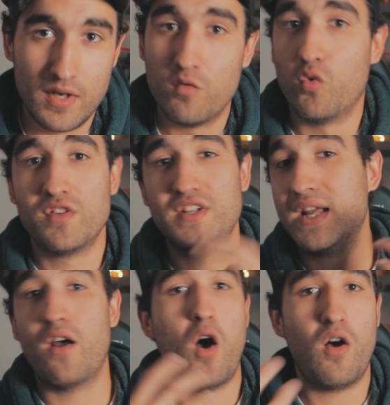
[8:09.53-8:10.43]
Once you
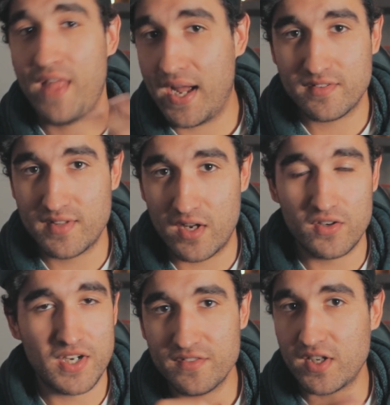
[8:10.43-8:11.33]
get all that
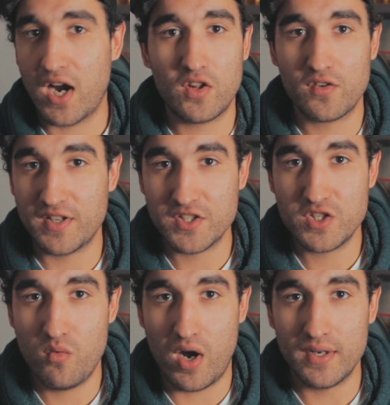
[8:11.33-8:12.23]
settled, you get the colors that
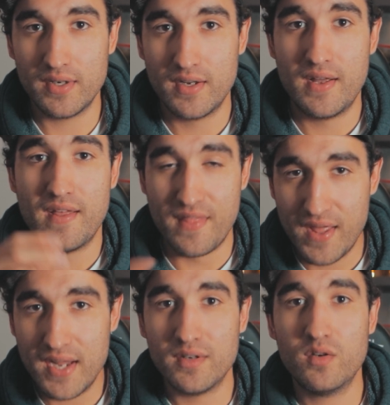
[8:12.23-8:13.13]
you want,
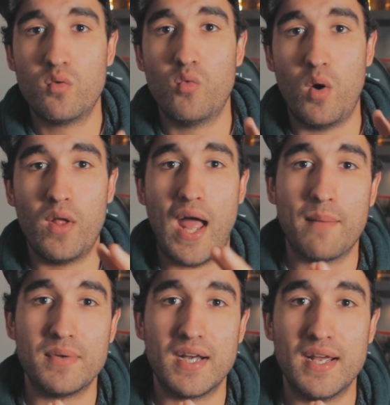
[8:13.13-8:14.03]
then what will
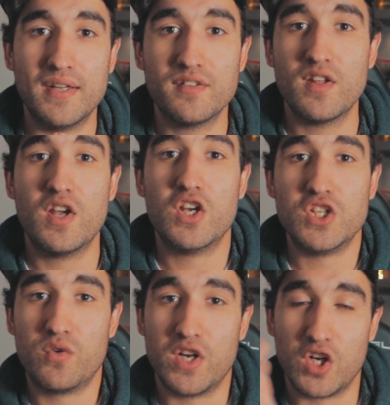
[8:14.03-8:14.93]
happen is
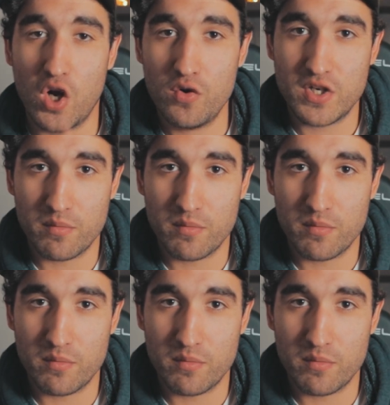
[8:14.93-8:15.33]
you can go to your